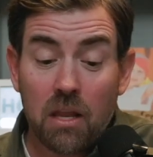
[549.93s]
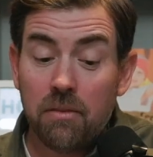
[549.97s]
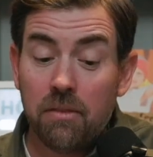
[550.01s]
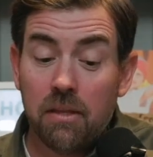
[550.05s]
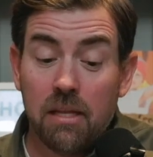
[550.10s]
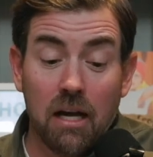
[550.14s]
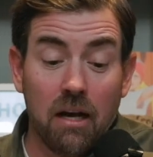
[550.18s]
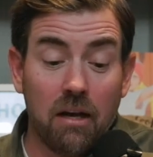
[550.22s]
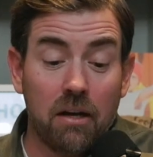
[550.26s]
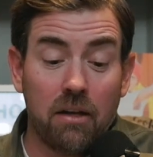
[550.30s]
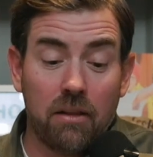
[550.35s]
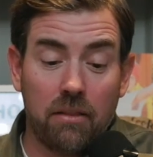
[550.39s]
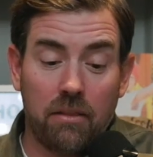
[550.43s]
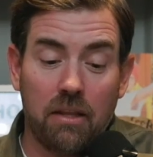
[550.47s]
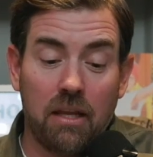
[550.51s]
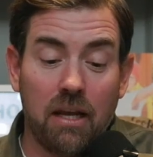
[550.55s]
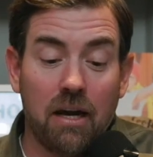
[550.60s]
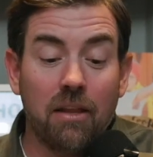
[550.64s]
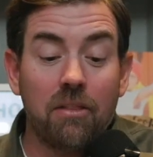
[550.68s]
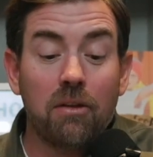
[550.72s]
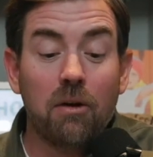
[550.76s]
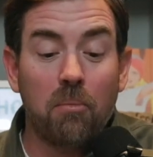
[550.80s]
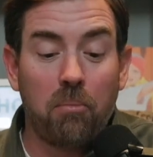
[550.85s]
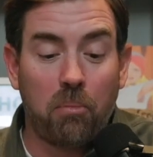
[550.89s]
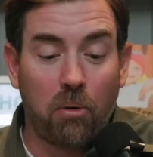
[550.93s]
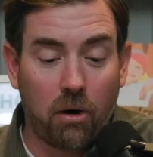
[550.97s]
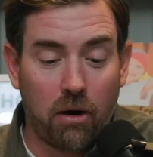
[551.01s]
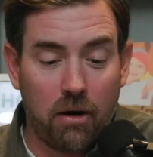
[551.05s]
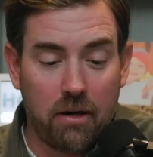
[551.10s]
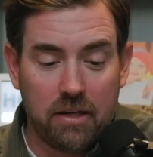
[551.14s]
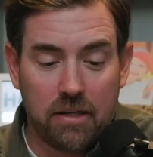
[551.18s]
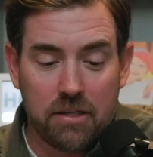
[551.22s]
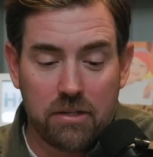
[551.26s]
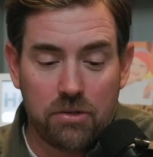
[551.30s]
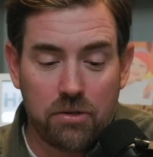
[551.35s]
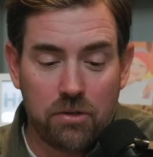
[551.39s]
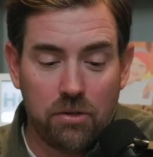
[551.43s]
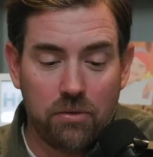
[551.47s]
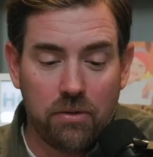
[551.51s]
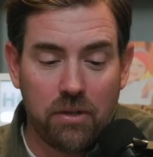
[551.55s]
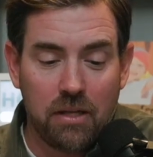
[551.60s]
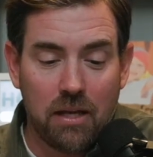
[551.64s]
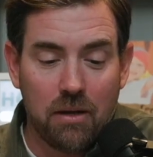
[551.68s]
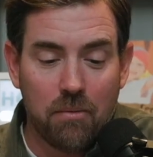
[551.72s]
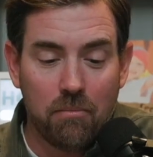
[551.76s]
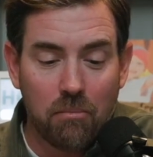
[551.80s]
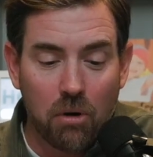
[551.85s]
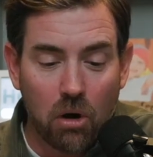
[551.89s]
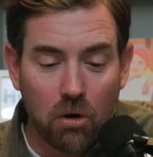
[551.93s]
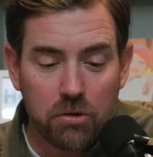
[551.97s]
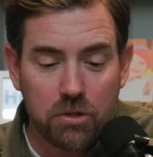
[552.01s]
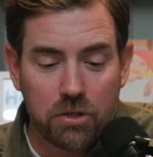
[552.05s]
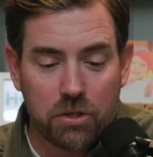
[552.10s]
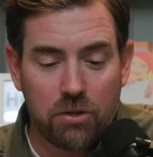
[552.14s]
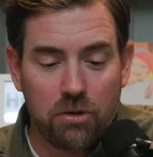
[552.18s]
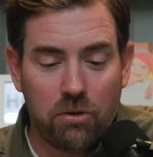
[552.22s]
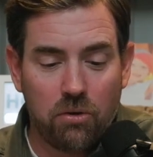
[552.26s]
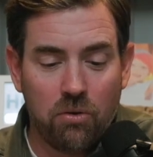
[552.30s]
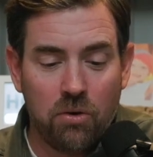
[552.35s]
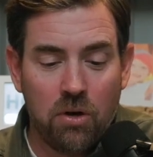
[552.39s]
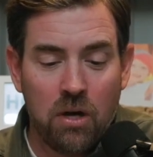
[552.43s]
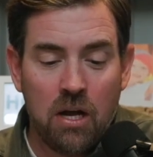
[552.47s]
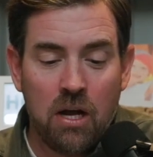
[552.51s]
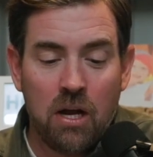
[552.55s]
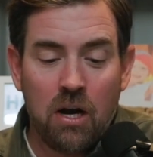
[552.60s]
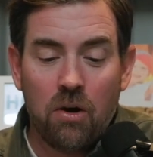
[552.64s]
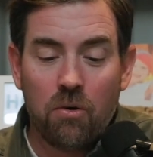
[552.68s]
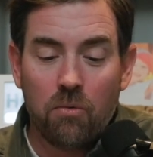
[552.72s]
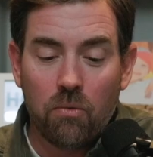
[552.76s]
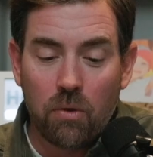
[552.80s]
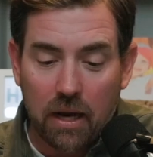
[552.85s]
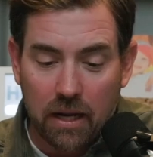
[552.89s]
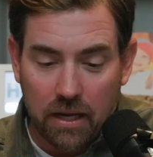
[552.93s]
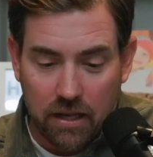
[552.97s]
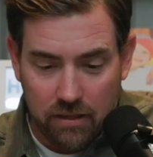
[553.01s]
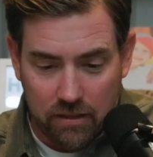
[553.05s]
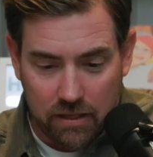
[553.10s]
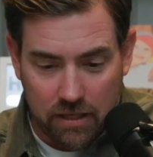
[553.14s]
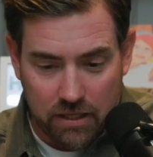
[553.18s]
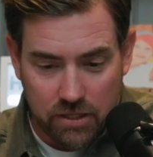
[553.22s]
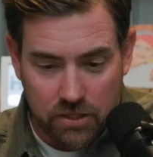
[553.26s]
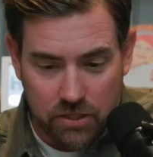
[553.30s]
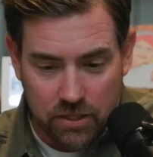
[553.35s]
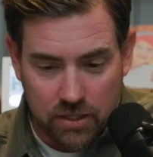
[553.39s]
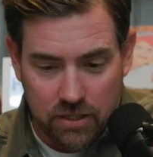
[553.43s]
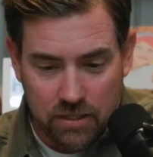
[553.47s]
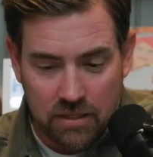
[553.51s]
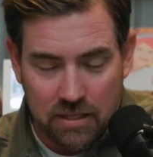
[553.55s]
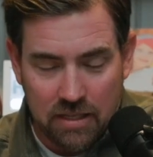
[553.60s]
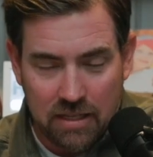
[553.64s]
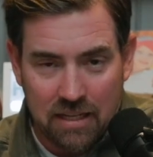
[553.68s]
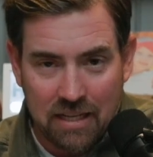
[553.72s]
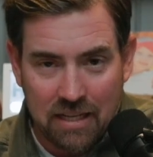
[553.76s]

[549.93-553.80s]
The other part is too the emotional regulation.